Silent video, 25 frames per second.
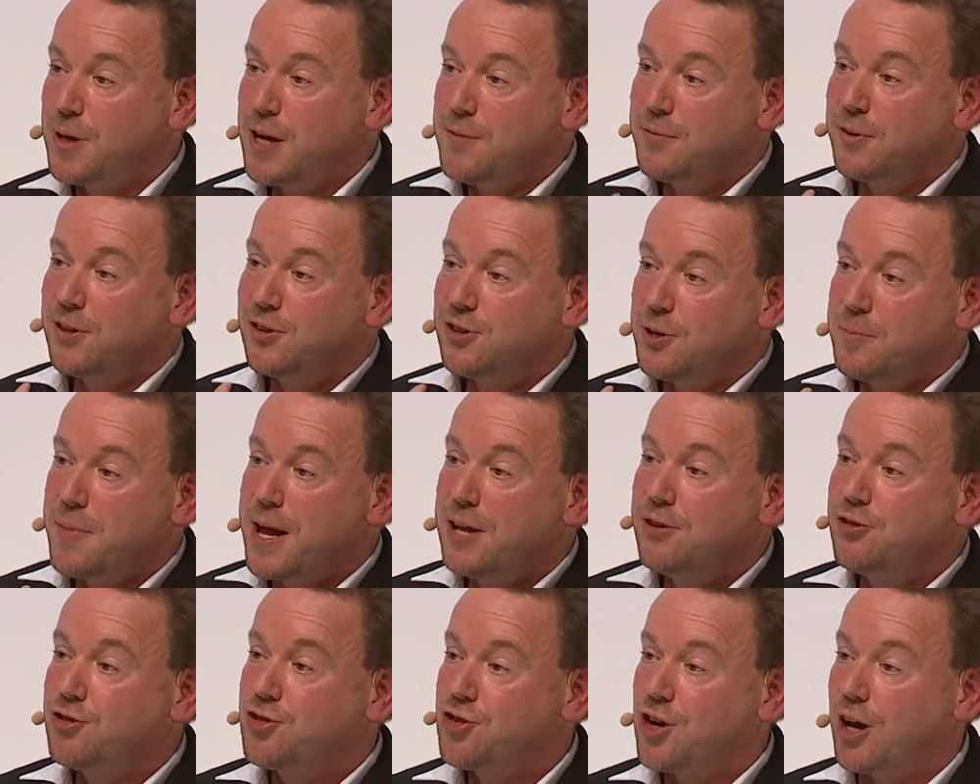Even
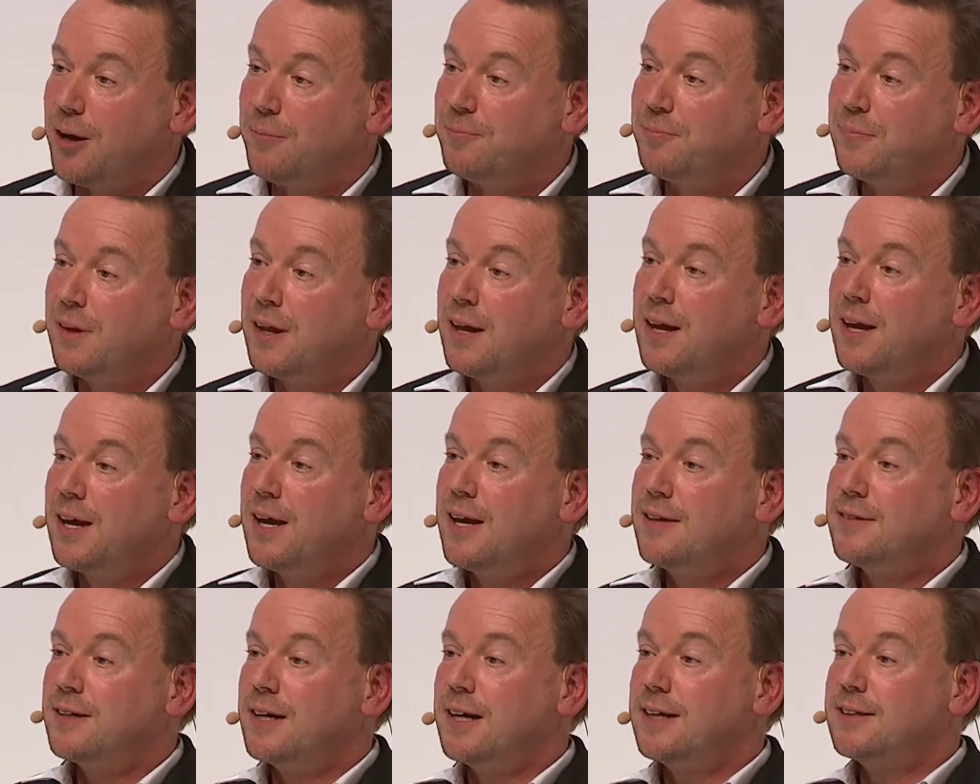dementia
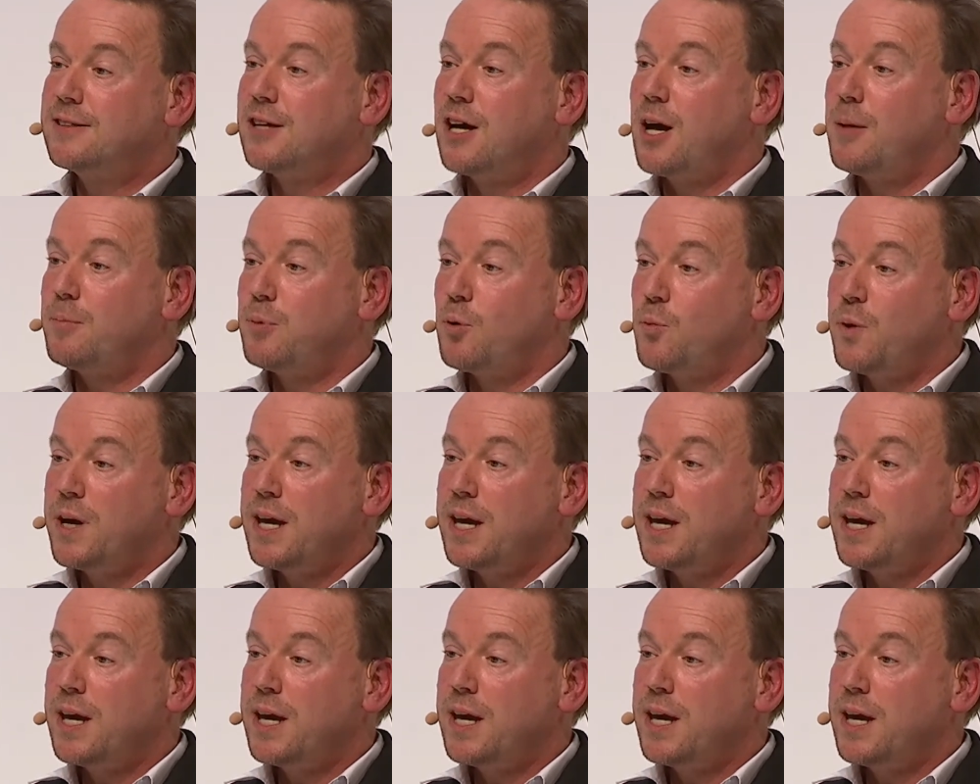is an example.